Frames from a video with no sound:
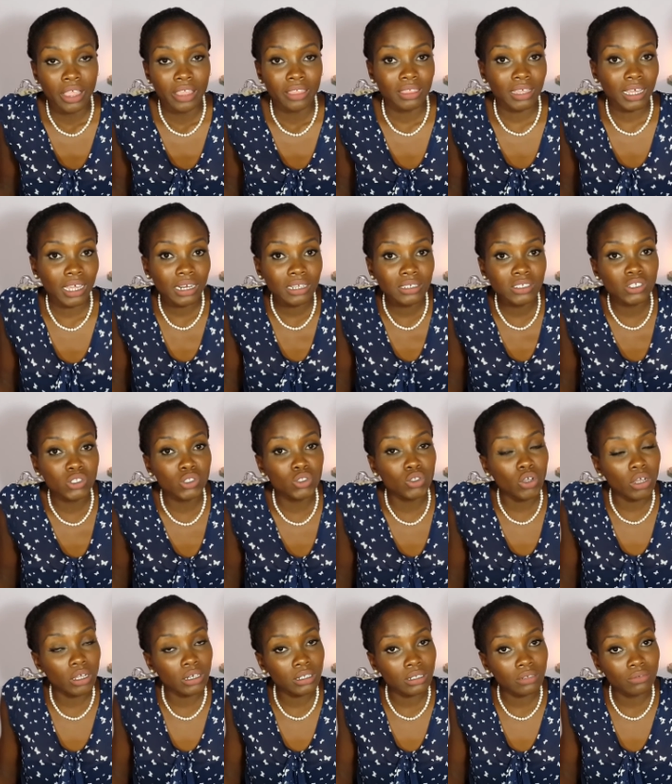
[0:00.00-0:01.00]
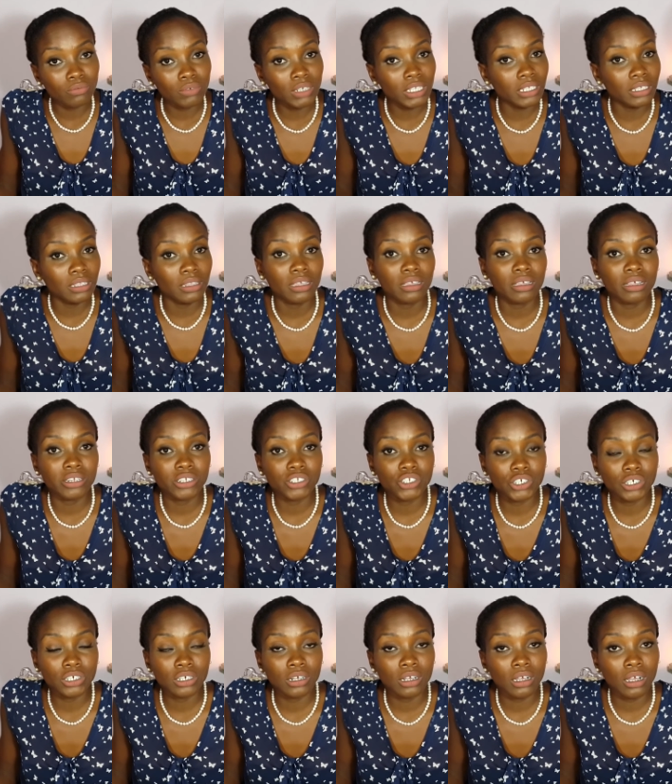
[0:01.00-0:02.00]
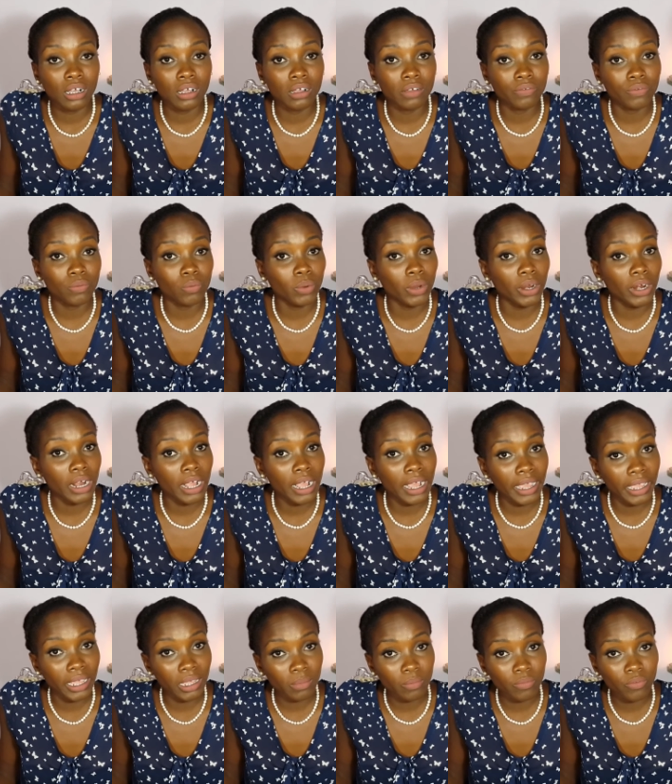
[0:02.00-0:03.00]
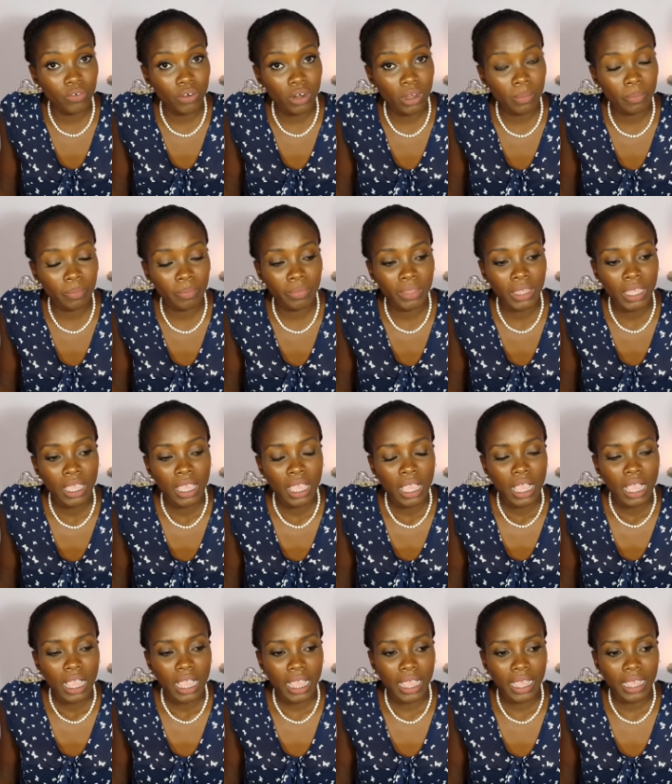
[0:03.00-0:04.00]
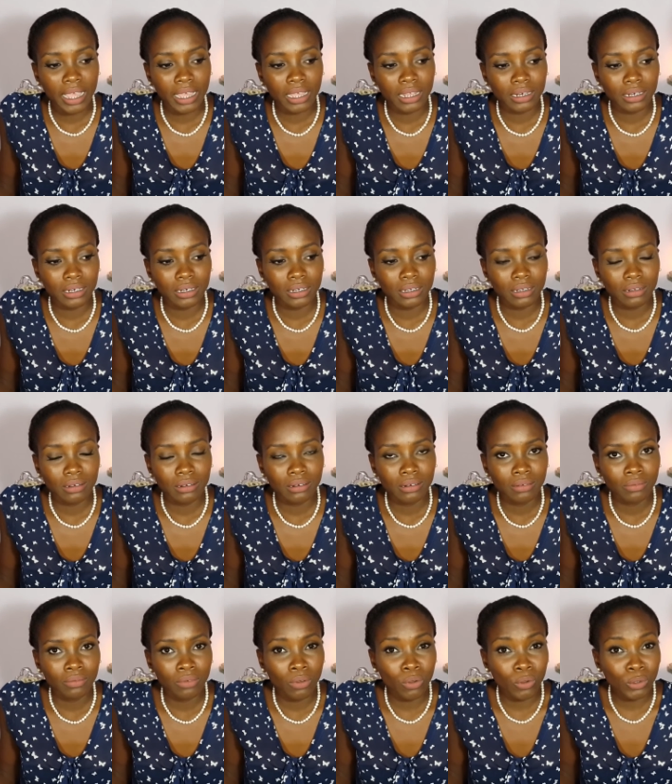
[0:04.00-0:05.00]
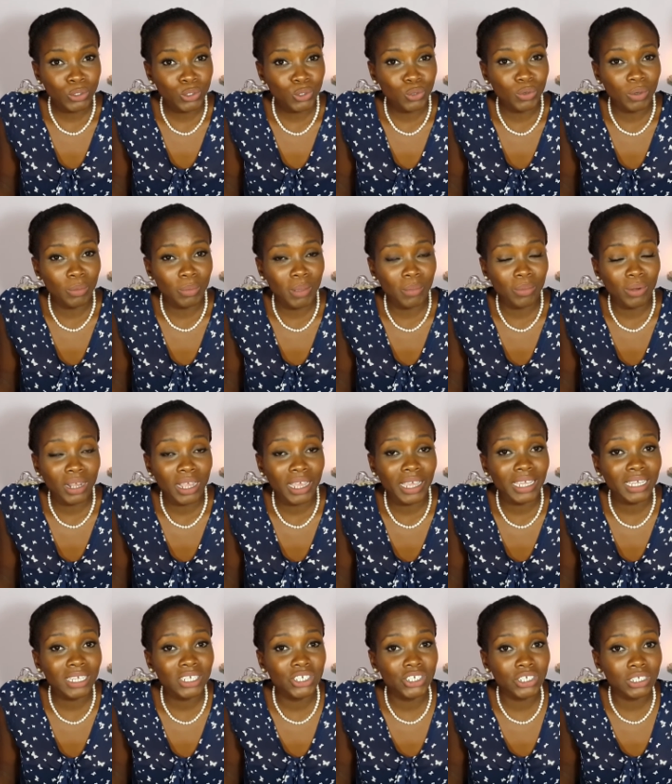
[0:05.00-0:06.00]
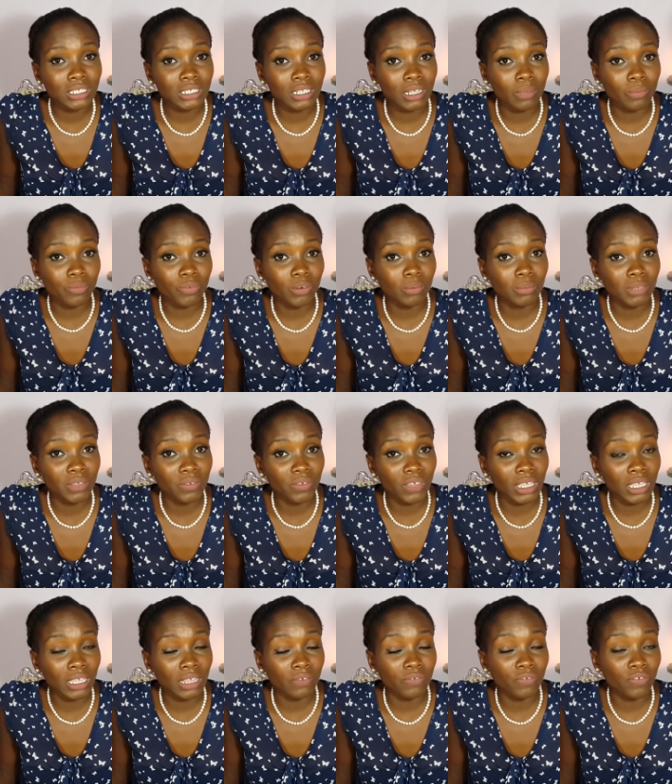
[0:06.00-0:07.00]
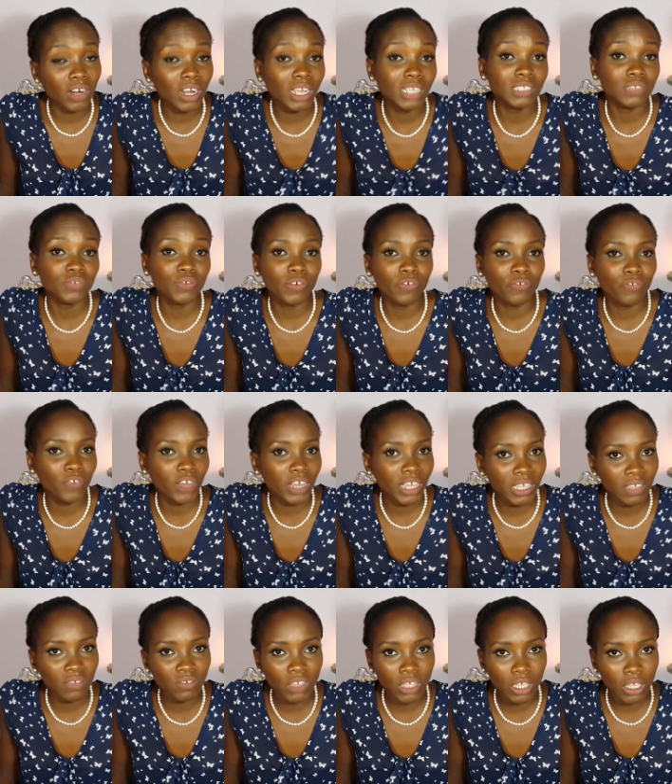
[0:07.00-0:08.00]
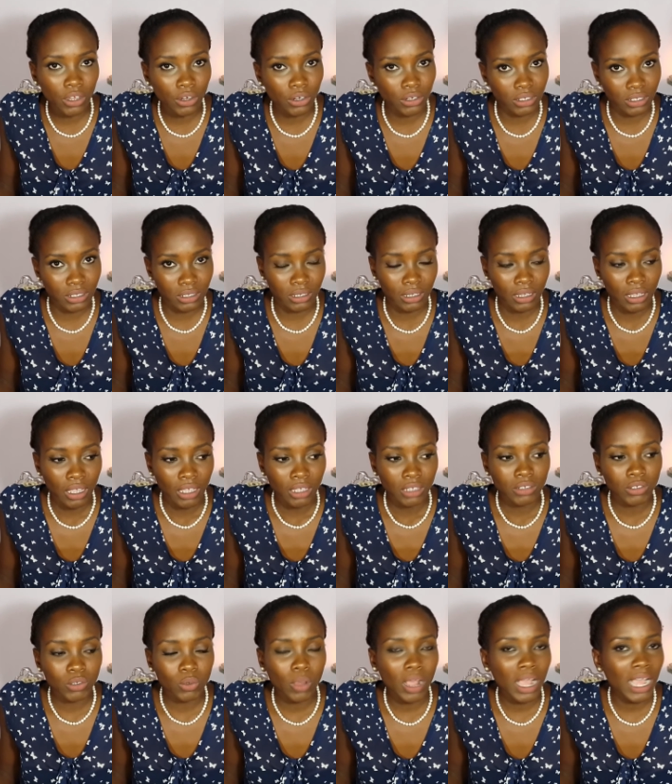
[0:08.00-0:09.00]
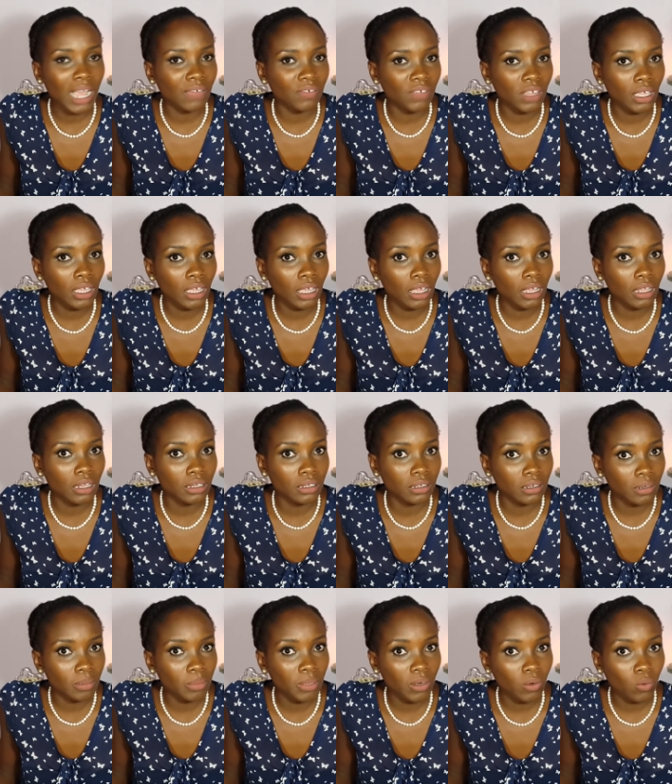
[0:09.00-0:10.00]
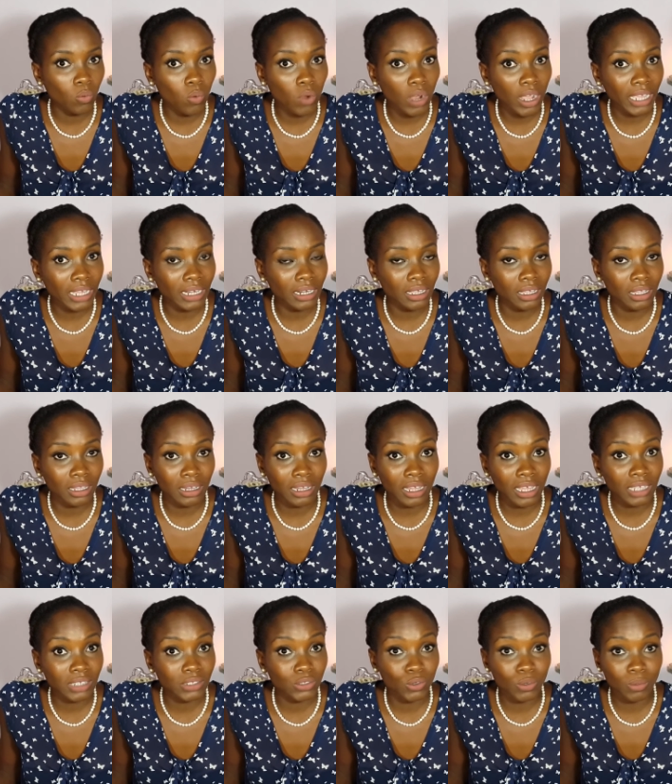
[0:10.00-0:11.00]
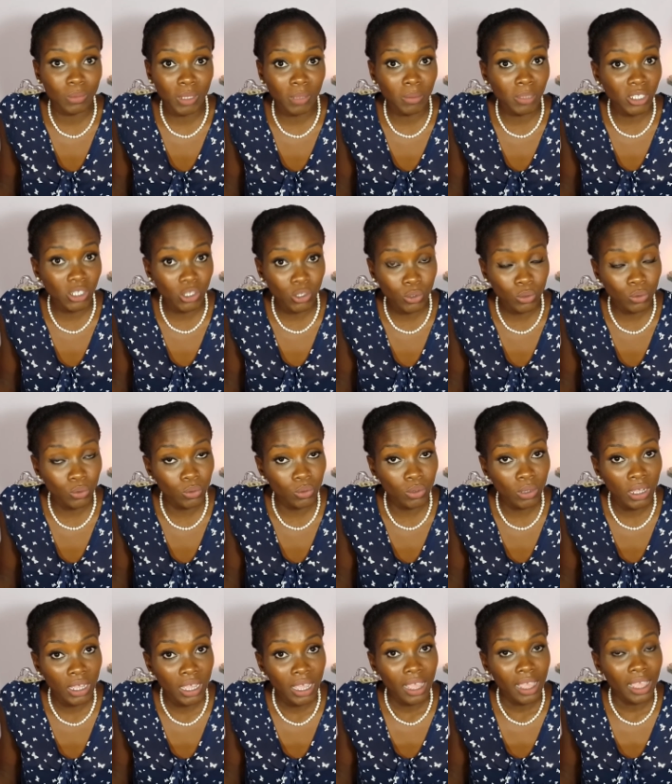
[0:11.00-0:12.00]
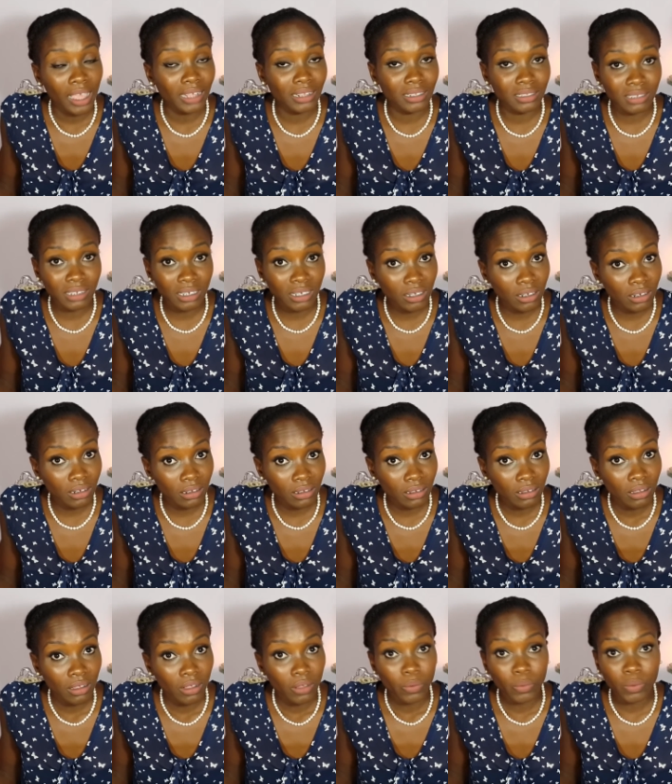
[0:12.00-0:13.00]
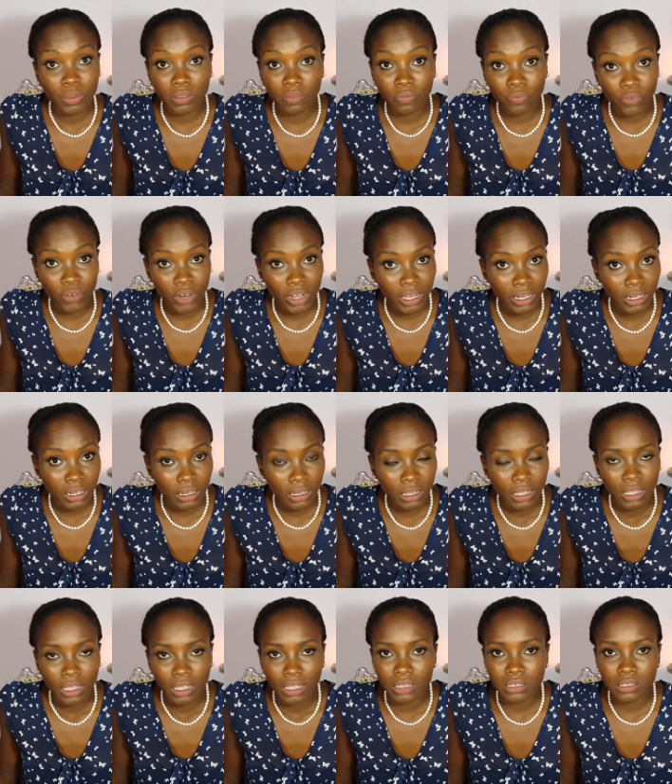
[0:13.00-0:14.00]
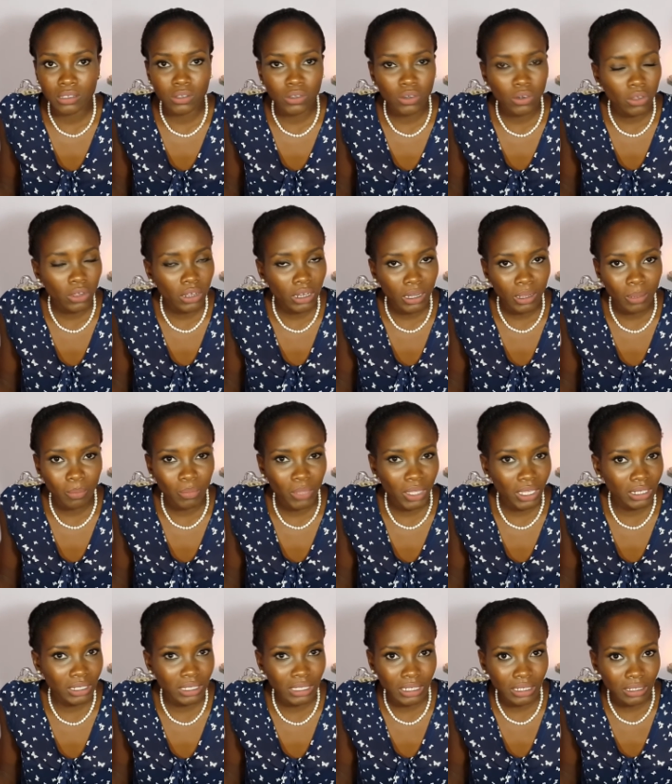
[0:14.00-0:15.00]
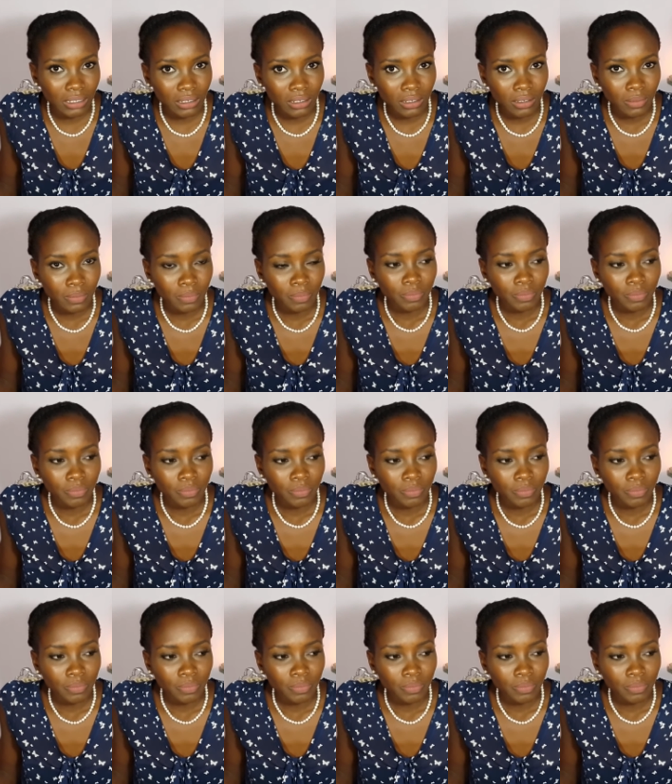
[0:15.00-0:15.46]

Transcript: That is not really the culture of where I am from. And also remember, I had just come from living in France for 5 years. So having a little bit of wine, a glass or maybe two, at dinner with a friend is not a big deal,